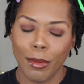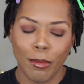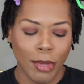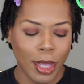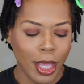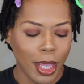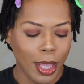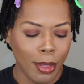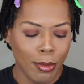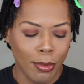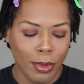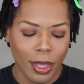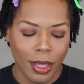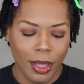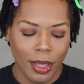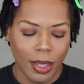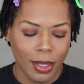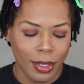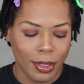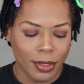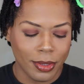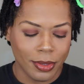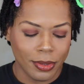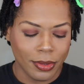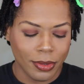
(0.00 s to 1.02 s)

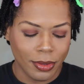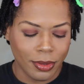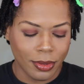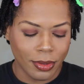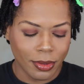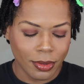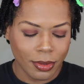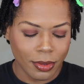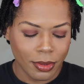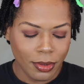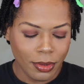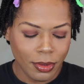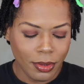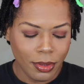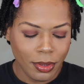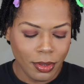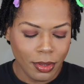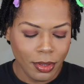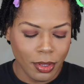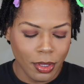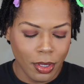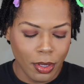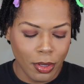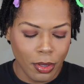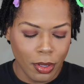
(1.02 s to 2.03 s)
Baby,
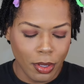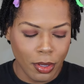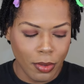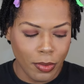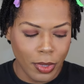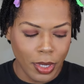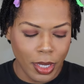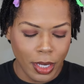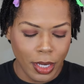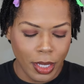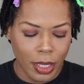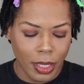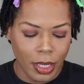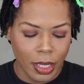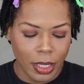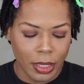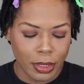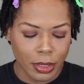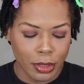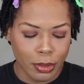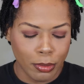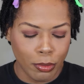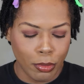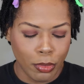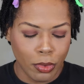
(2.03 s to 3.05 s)
Gonna go in and
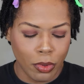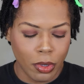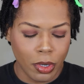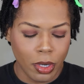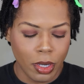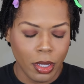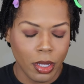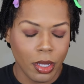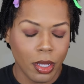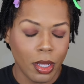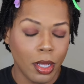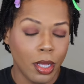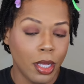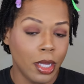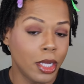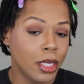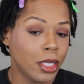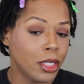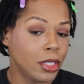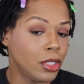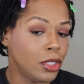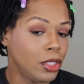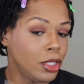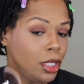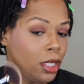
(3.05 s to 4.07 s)
get some more
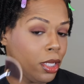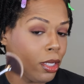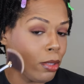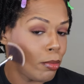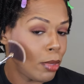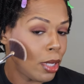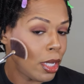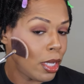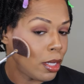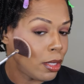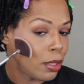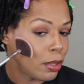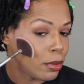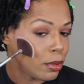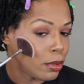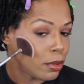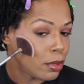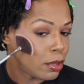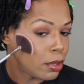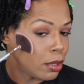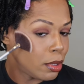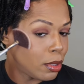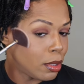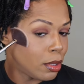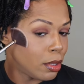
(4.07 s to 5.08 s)

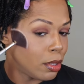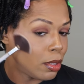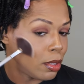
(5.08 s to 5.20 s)
cheekbones.